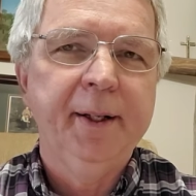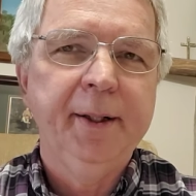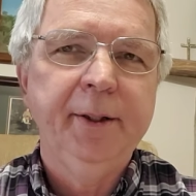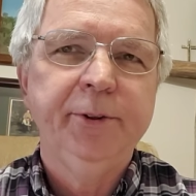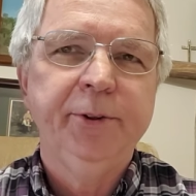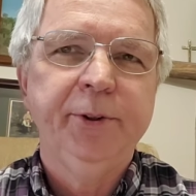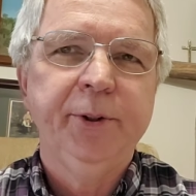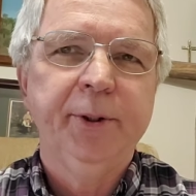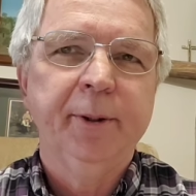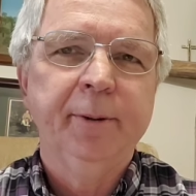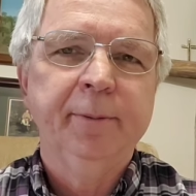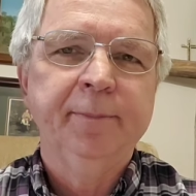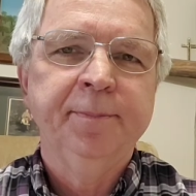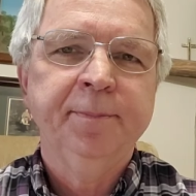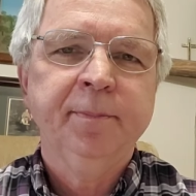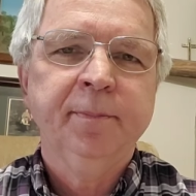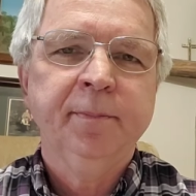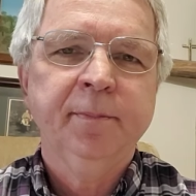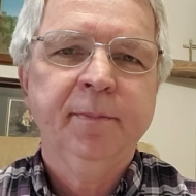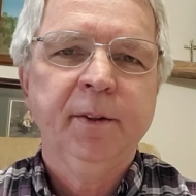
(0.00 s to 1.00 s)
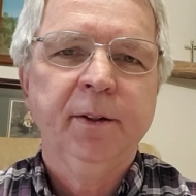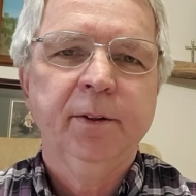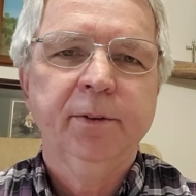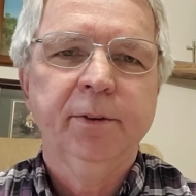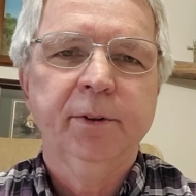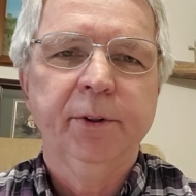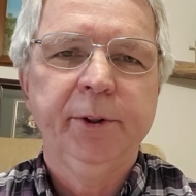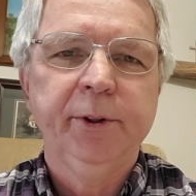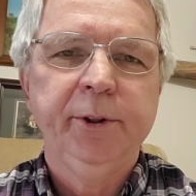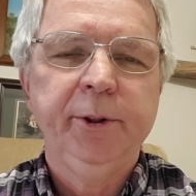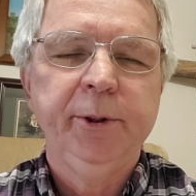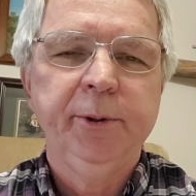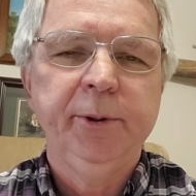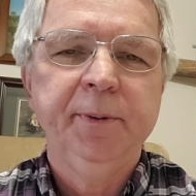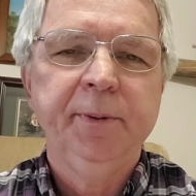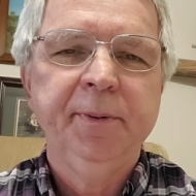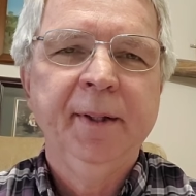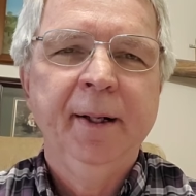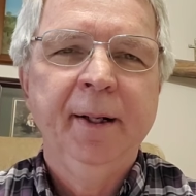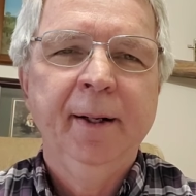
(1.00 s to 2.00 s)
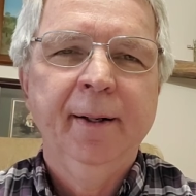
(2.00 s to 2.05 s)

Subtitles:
easier to do.